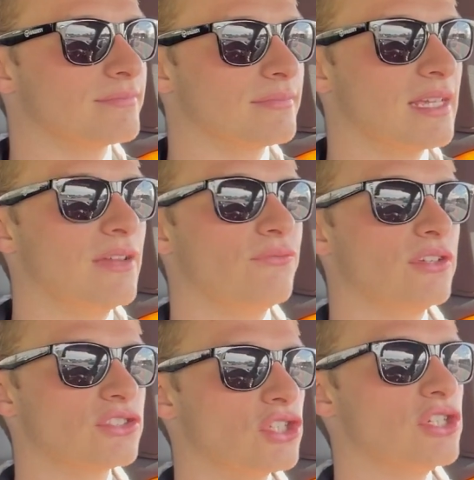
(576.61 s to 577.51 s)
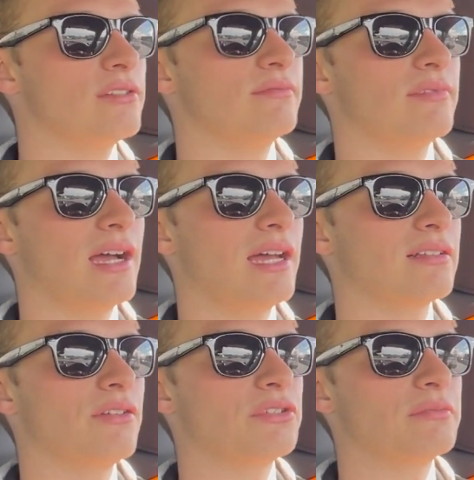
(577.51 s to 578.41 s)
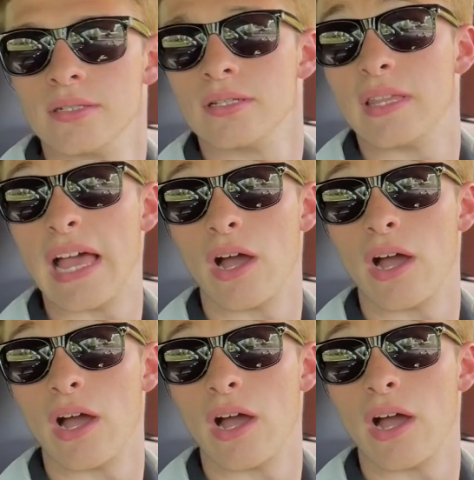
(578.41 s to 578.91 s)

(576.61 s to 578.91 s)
it feels good. I love it. Now,